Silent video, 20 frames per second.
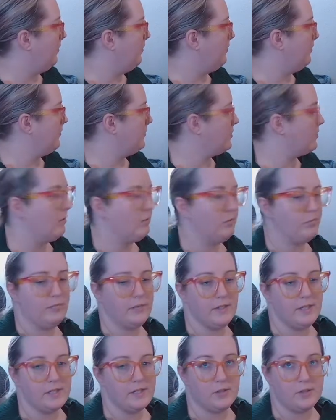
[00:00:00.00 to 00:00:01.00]
So
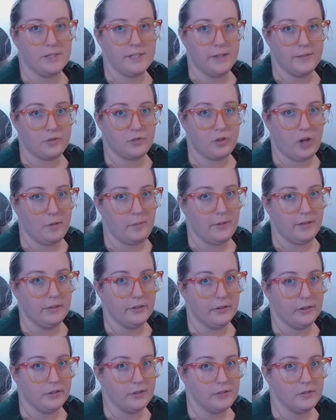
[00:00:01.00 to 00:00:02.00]
these are self-striping
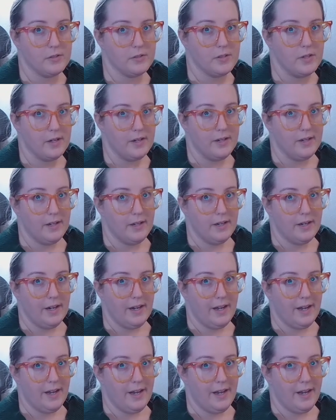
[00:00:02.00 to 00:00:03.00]
yarns,
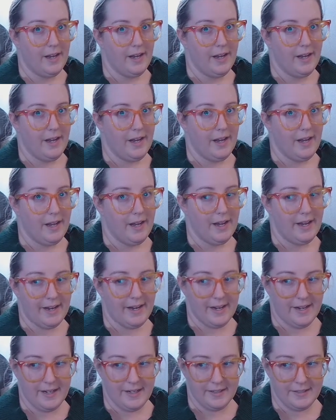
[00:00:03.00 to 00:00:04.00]

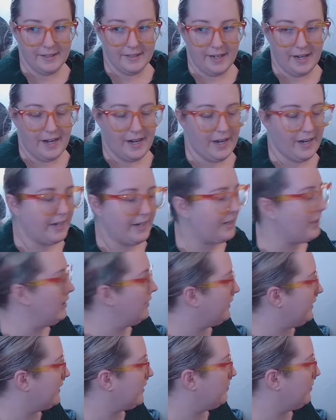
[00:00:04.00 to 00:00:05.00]
and I
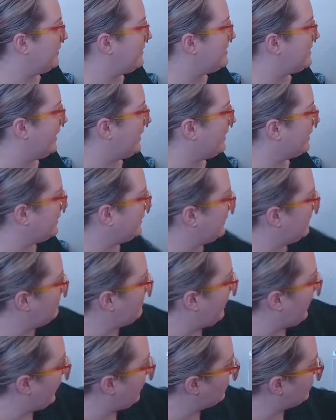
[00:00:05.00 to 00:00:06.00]
couldn't get them identically
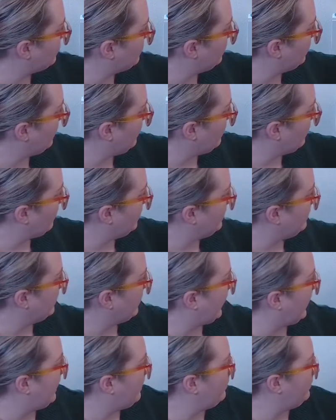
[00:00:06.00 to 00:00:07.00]
matched regarding like
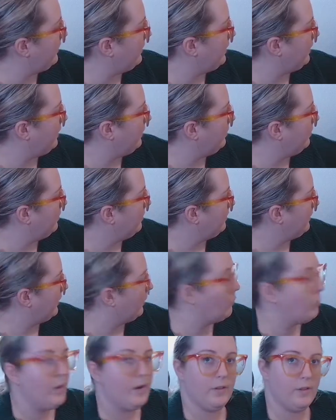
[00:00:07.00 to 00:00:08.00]
how many, like
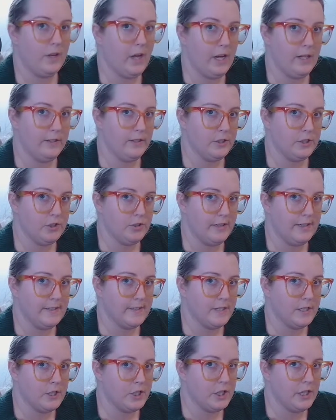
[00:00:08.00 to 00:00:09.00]
where the colors
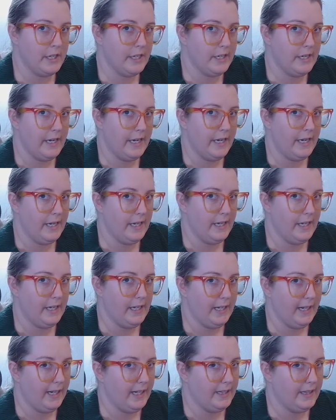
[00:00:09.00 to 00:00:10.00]
transition
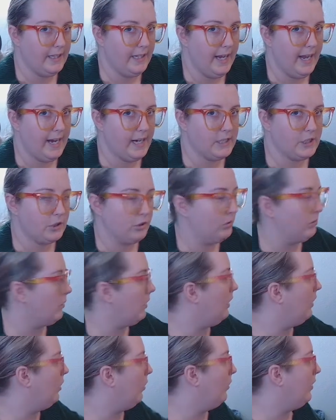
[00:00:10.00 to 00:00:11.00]
in the actual
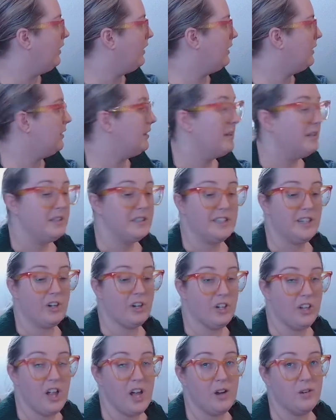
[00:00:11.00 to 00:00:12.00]
row. They're
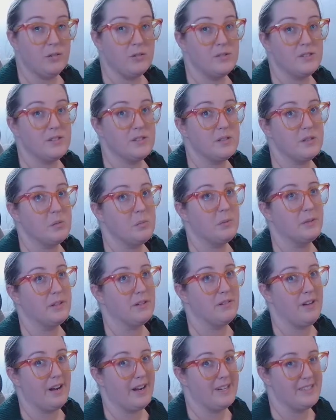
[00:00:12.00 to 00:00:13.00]
close, but they're
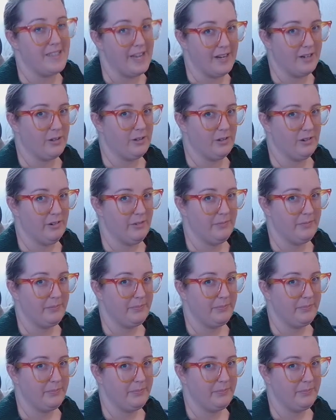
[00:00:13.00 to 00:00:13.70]
not identical.